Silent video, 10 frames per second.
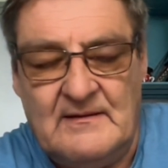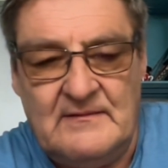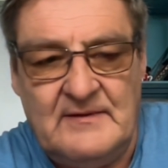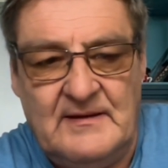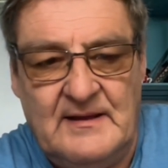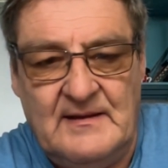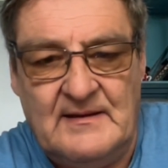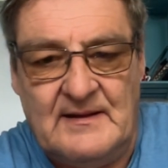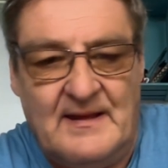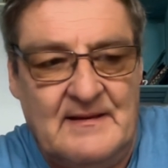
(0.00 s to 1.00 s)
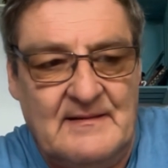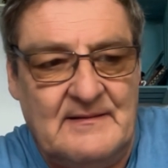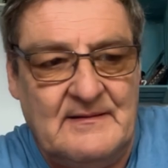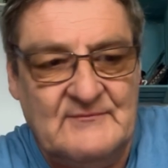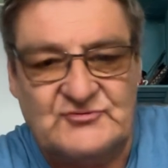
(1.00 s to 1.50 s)
I read the internet.
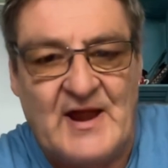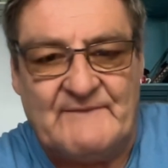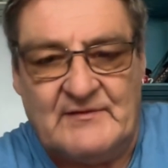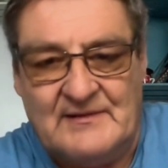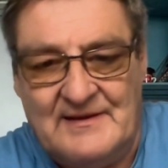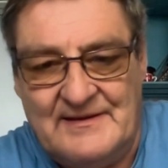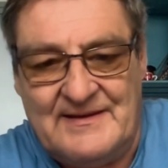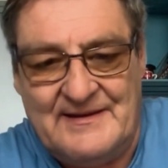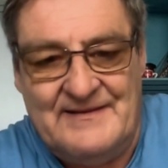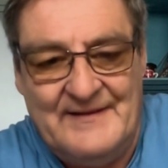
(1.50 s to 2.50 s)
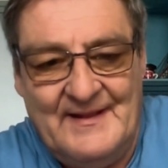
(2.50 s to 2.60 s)
I travel." Okay.